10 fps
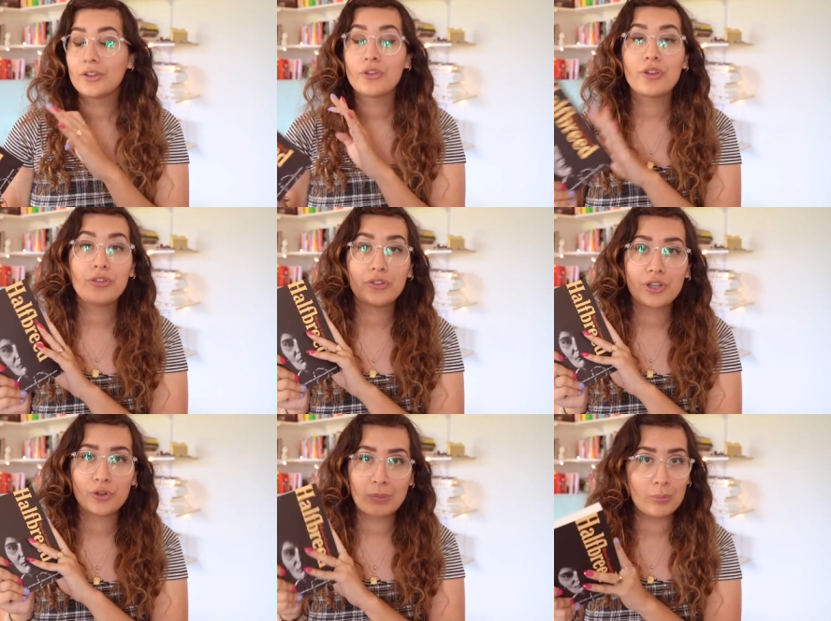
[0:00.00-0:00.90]
So this is
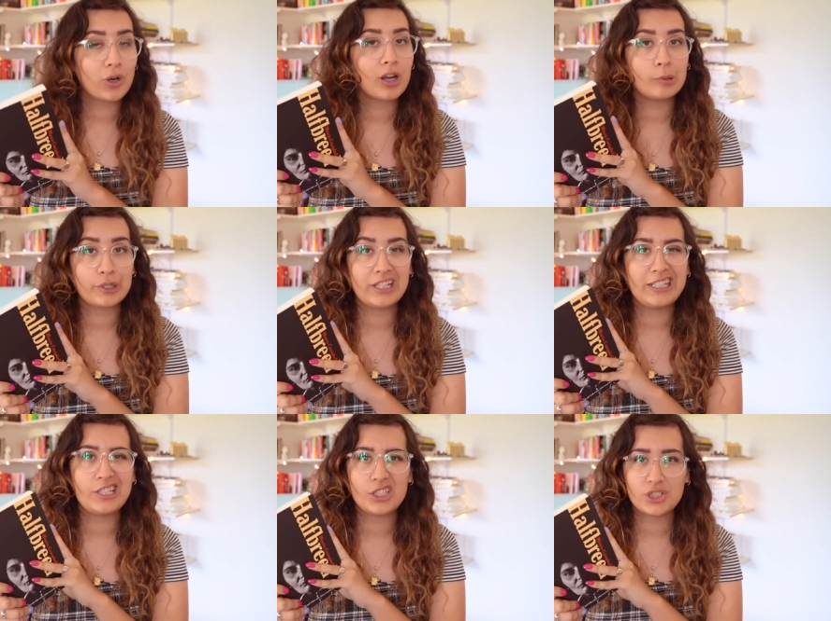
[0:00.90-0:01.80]
another memoir about an
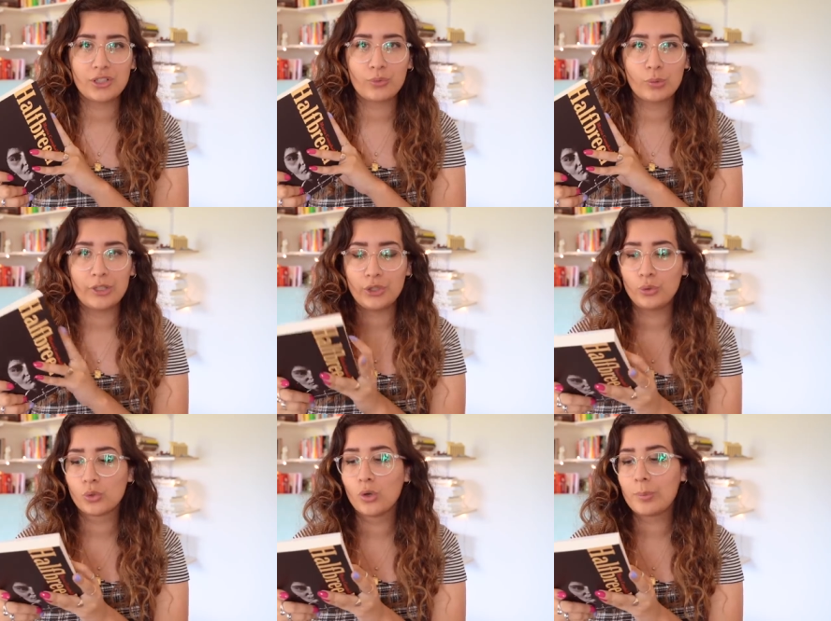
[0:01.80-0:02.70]
Indigenous woman who
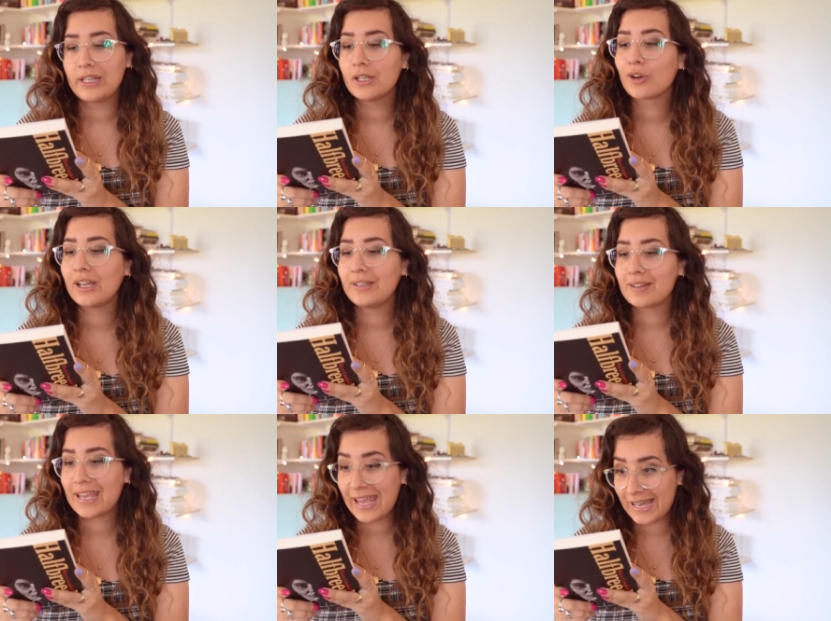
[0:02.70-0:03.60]
grew up here in
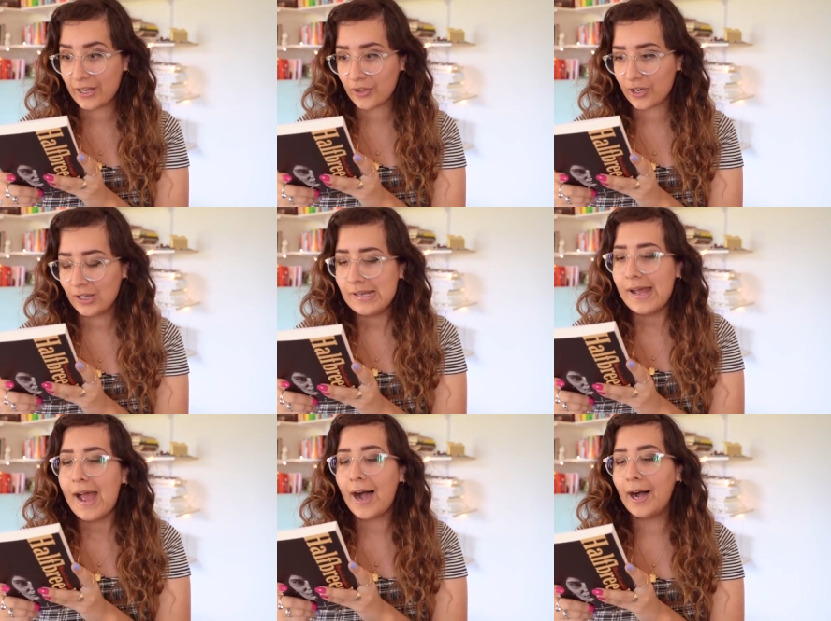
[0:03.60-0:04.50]
Canada.
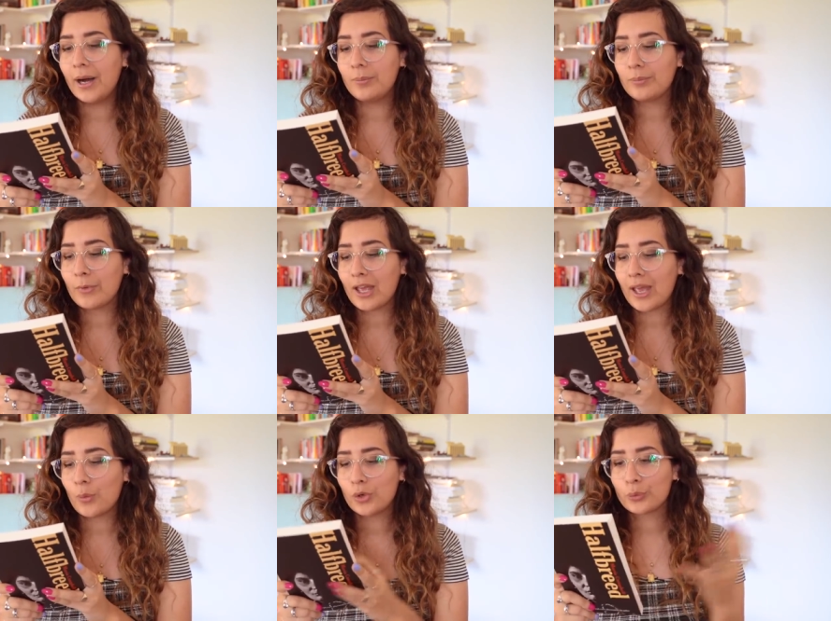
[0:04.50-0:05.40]
Um,
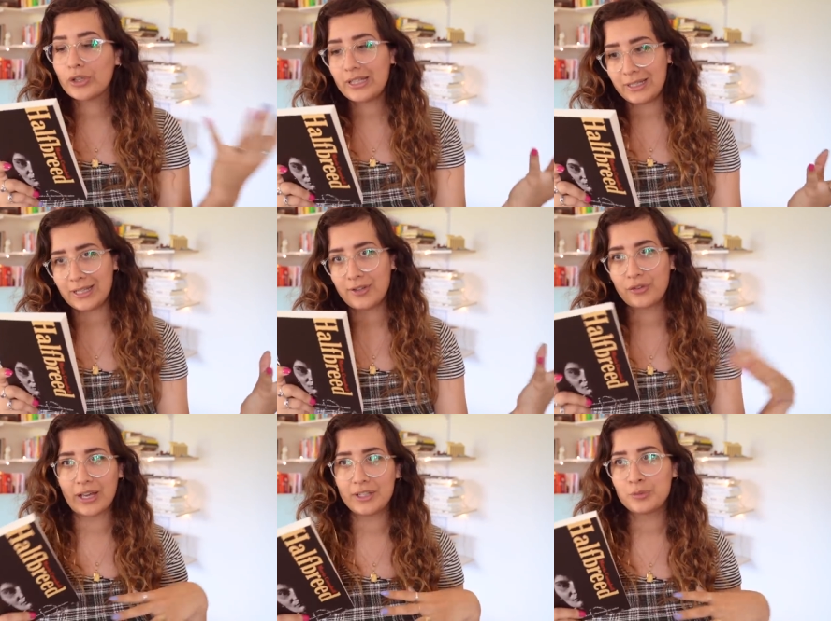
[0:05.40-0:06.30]
what really
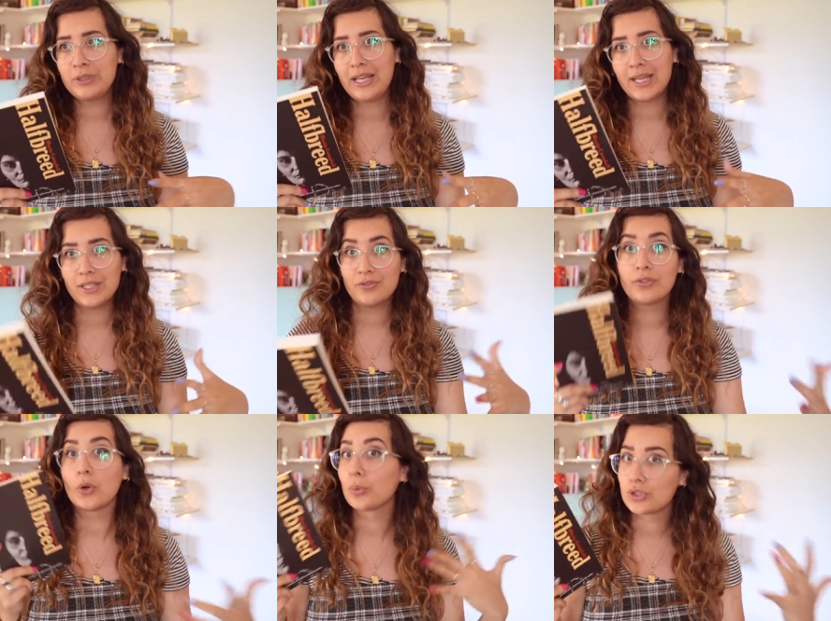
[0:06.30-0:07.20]
excited me and
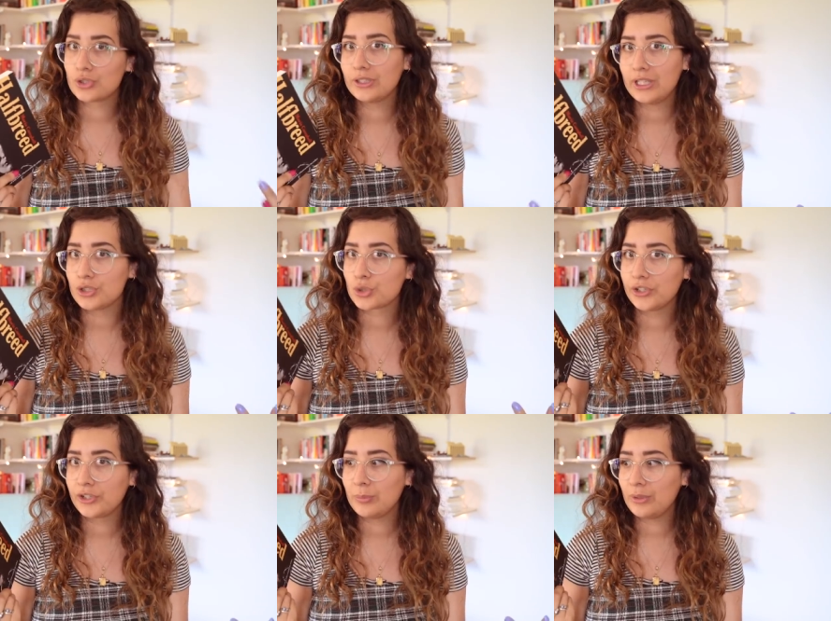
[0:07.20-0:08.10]
originally
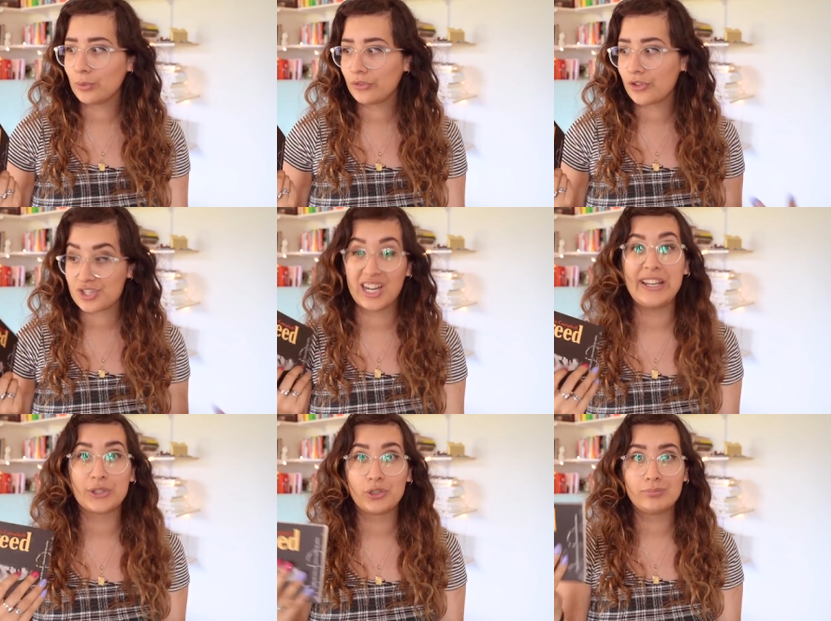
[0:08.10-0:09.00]
intrigued me was the
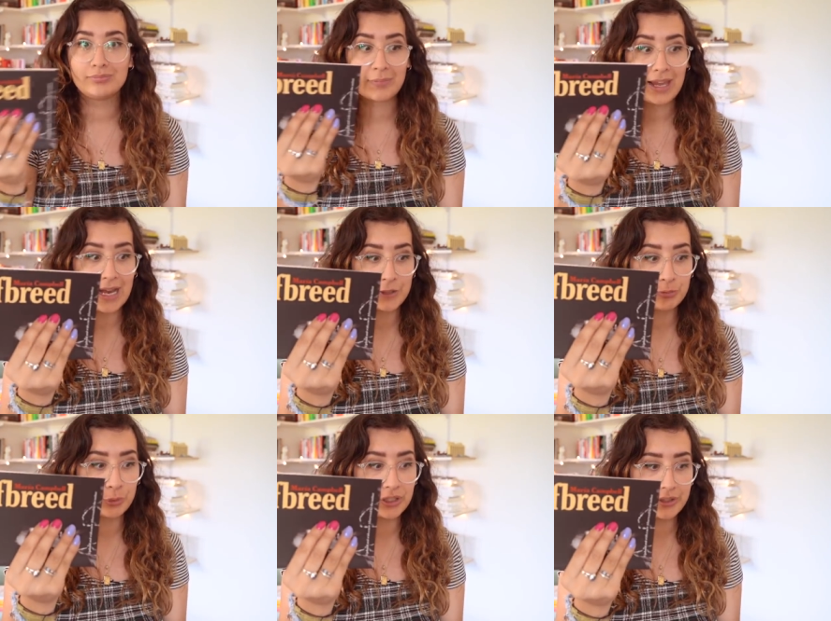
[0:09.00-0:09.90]
title,
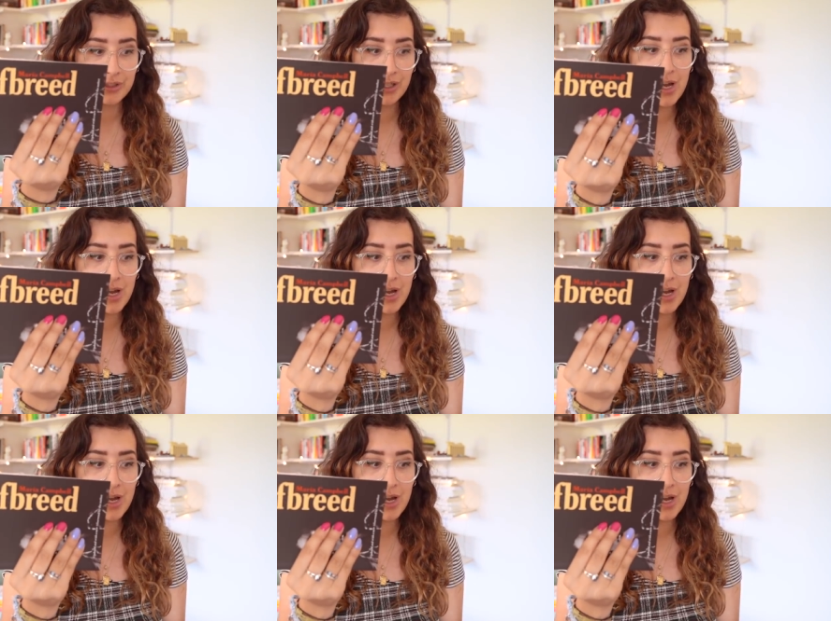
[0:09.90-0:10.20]
Halfbreed.